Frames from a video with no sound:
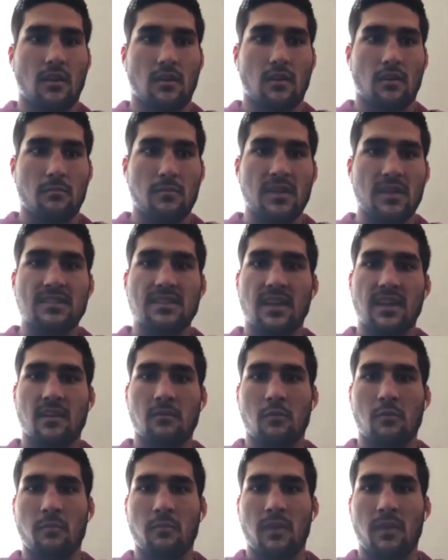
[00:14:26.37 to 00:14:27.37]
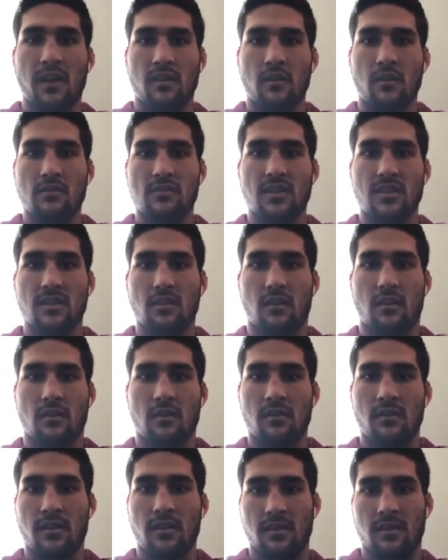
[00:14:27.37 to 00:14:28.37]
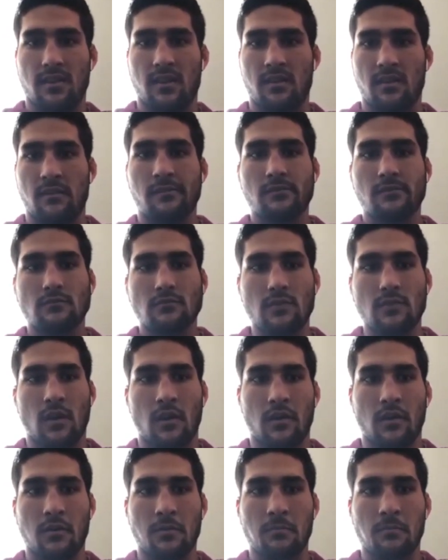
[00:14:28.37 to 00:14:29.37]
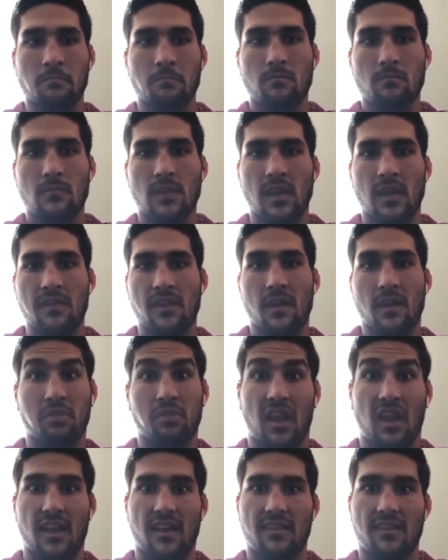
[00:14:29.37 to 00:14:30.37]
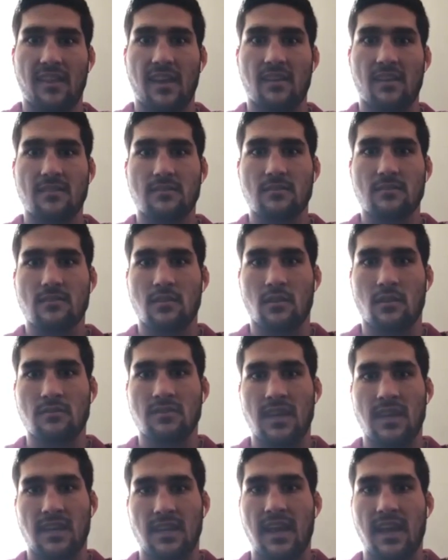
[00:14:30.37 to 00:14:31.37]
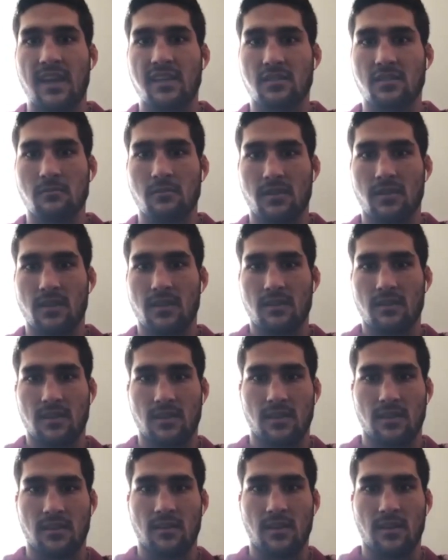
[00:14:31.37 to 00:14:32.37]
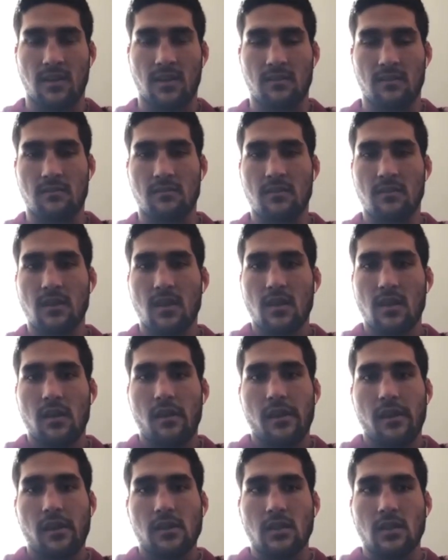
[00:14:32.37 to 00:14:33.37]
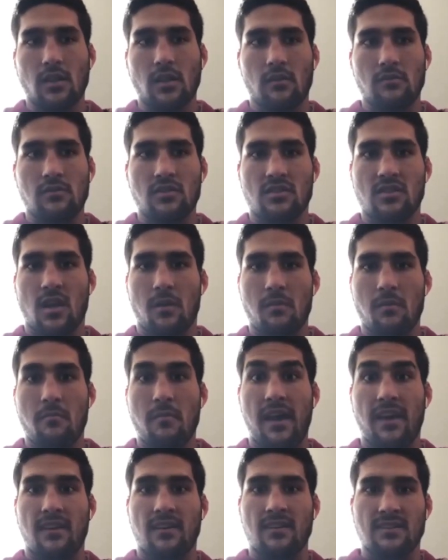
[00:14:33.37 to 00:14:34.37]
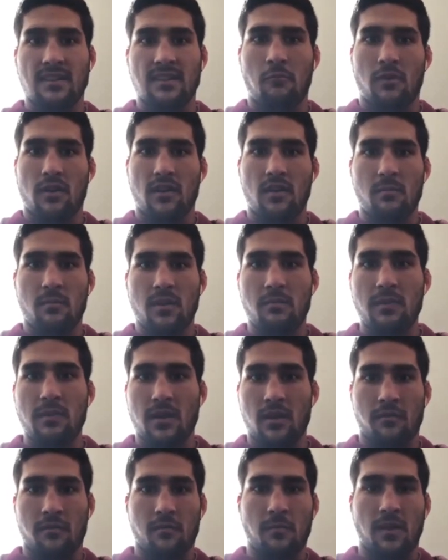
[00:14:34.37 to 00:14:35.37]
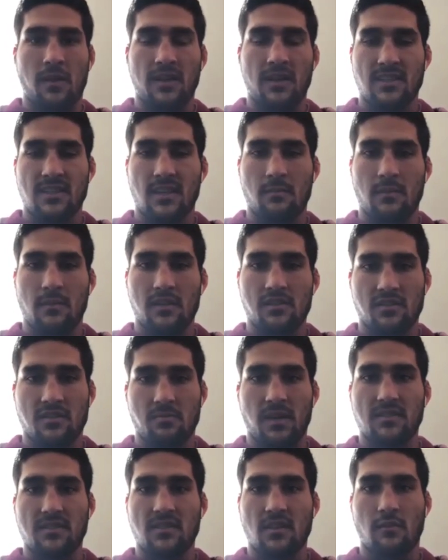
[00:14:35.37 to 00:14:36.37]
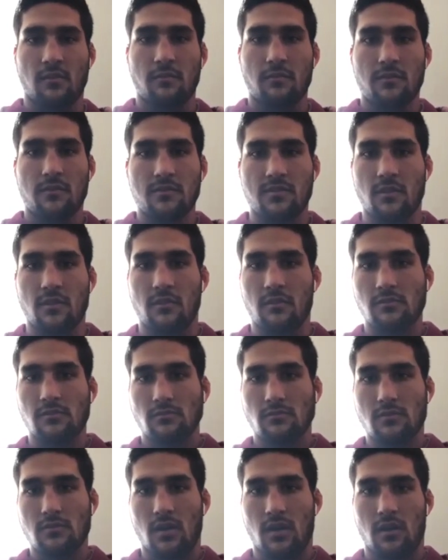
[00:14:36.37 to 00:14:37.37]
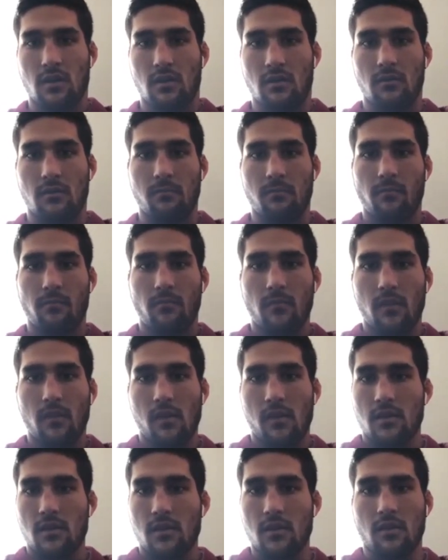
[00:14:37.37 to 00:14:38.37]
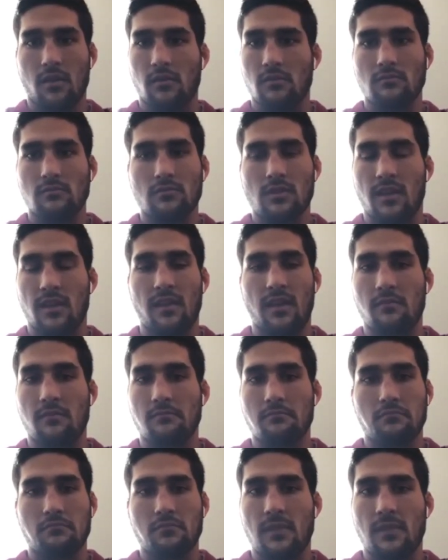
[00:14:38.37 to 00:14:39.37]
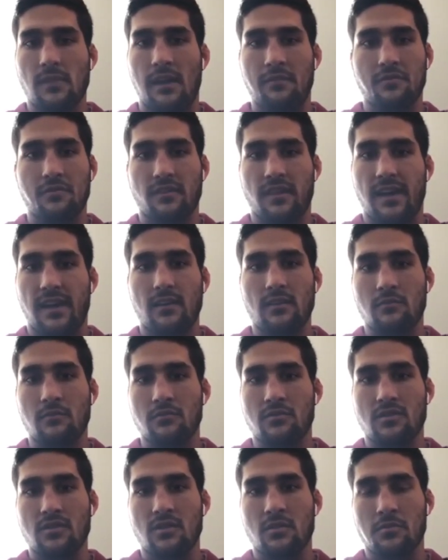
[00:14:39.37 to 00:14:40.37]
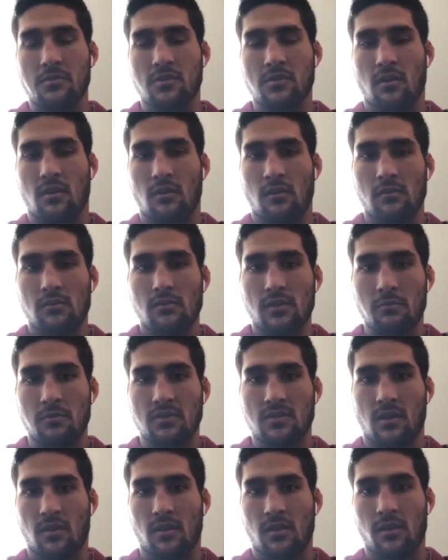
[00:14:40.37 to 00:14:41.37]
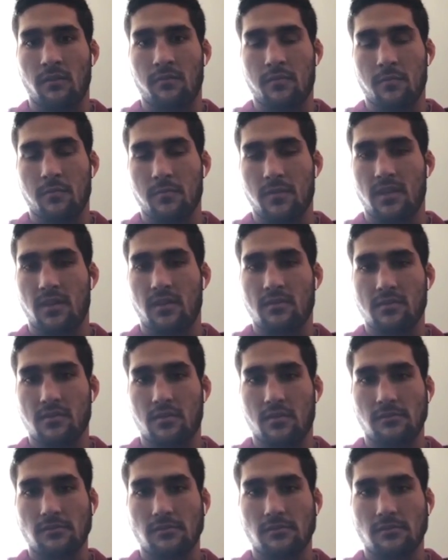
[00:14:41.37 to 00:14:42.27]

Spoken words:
me taking what my coach said to heart, and then applying that, you know, taking action with it, and you know, just coming back because I wanted to be better for my team, not just myself. So, you know, and then after that, it was all up from there. So,